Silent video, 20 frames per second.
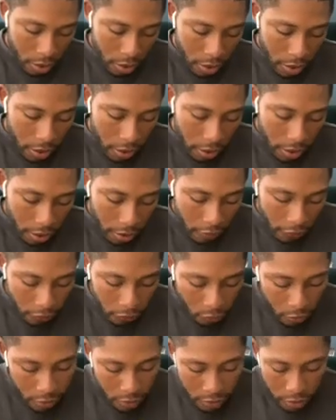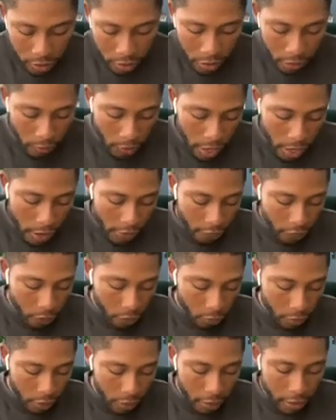And again, for disclaimer, I've
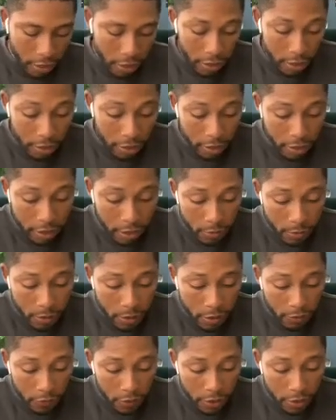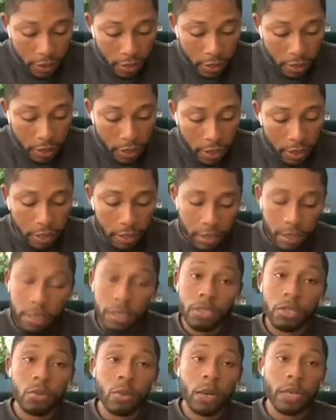only done this specific satellite
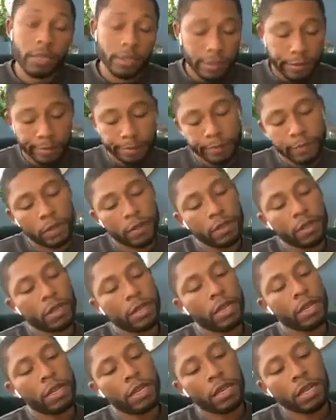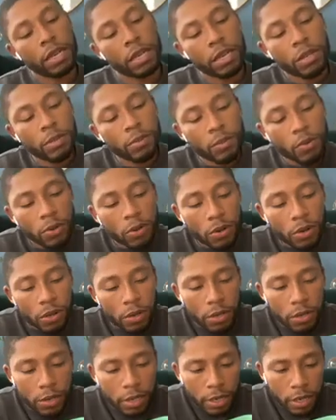twice. The other
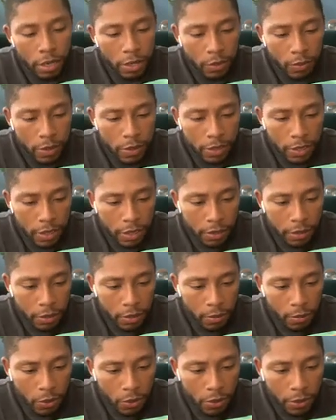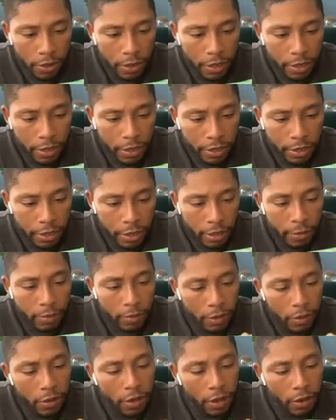ones that are a little more in depth,
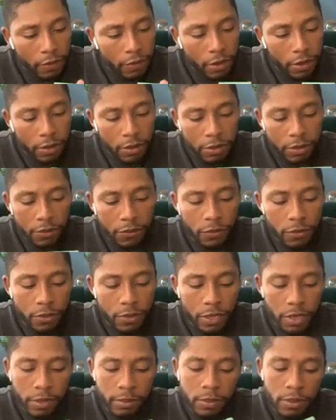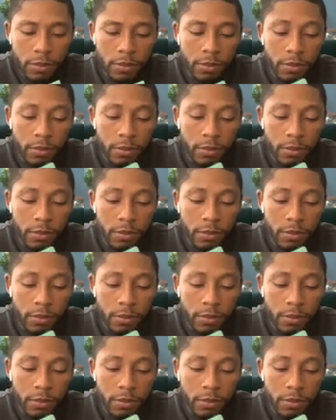I've done those 2 times.